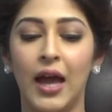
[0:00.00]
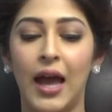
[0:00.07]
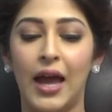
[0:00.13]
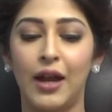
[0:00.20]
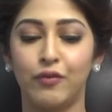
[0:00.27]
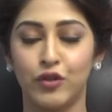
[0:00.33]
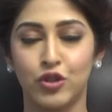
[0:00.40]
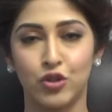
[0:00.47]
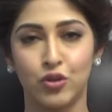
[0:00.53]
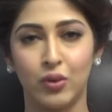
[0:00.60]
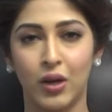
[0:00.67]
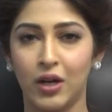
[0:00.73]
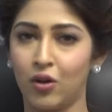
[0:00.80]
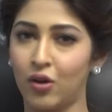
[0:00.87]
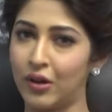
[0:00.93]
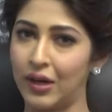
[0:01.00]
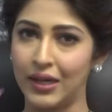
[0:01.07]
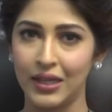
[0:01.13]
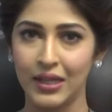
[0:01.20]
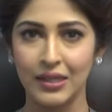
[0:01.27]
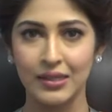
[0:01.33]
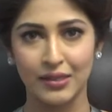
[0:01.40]
and Vishnu had
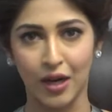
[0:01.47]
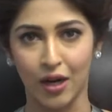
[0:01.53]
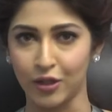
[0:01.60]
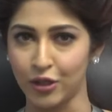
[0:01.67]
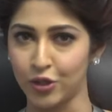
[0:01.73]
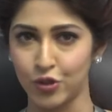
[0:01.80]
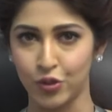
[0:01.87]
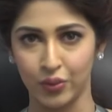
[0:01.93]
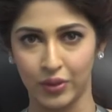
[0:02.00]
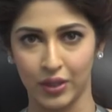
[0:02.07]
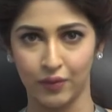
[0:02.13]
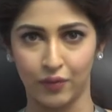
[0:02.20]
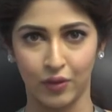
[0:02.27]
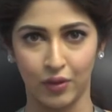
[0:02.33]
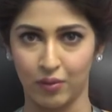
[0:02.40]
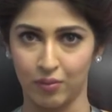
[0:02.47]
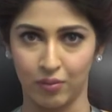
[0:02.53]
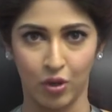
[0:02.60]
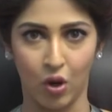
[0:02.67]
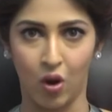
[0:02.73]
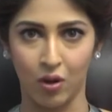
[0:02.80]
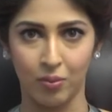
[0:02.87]
already started shooting for
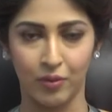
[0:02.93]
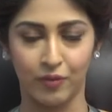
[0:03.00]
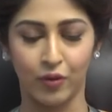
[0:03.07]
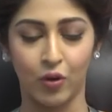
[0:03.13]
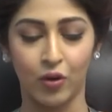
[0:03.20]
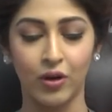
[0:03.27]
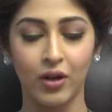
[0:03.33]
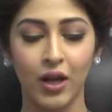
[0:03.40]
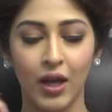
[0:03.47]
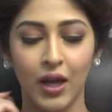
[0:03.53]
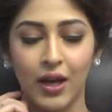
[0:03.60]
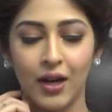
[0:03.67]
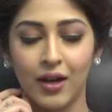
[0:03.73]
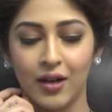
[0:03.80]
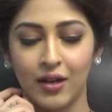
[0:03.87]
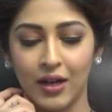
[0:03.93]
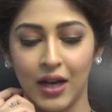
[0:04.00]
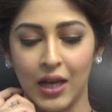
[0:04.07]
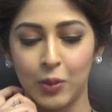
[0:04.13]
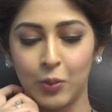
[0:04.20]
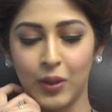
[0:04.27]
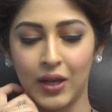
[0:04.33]
long before.
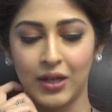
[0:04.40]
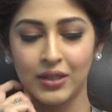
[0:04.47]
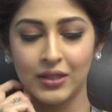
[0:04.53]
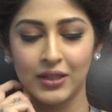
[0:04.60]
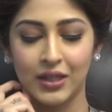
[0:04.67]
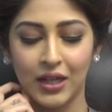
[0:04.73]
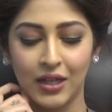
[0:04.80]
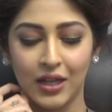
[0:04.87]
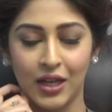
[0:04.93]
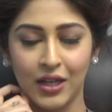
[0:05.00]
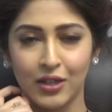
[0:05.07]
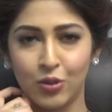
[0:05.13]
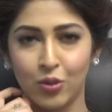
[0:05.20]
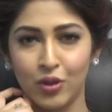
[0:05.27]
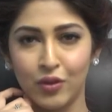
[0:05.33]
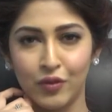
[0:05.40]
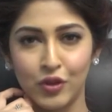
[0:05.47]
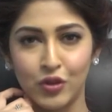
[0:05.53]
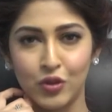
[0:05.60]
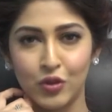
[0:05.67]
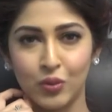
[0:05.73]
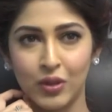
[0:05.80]
I went and I told
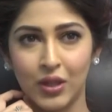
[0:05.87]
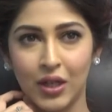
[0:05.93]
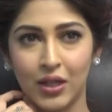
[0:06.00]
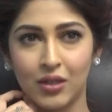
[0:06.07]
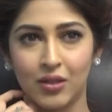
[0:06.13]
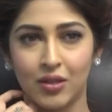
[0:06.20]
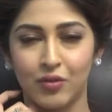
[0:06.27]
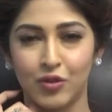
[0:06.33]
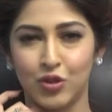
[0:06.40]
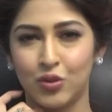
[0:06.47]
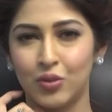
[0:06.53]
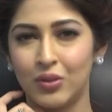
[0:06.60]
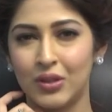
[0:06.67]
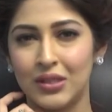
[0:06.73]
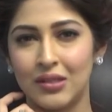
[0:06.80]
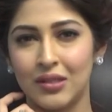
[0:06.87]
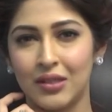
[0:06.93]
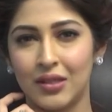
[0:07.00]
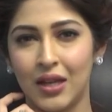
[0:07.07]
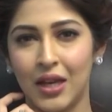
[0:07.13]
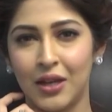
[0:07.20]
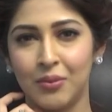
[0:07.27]
Vishnu that, Vishnu,
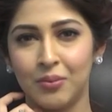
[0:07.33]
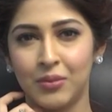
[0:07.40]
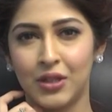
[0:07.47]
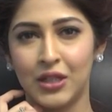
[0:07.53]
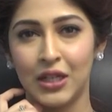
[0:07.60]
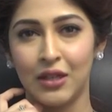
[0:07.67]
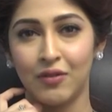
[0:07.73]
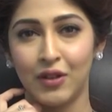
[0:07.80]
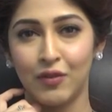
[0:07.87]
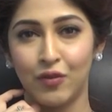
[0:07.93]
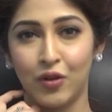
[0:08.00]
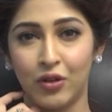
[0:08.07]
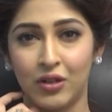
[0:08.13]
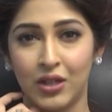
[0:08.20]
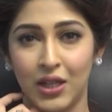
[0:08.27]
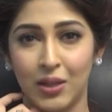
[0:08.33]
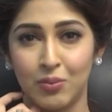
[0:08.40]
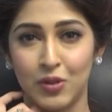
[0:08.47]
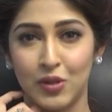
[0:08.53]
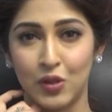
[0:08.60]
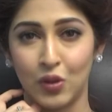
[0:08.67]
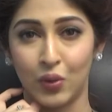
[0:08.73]
listen, I am craving for
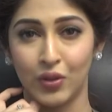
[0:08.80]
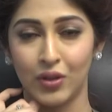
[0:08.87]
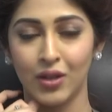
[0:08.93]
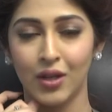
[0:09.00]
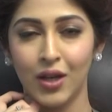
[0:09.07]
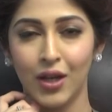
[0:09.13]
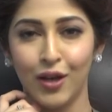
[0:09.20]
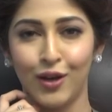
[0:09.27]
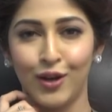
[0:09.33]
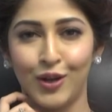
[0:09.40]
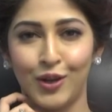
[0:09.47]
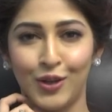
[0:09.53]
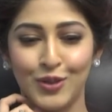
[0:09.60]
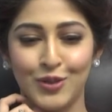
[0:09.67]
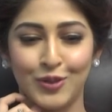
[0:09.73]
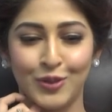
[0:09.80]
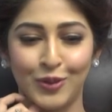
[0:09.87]
cream stone. Raj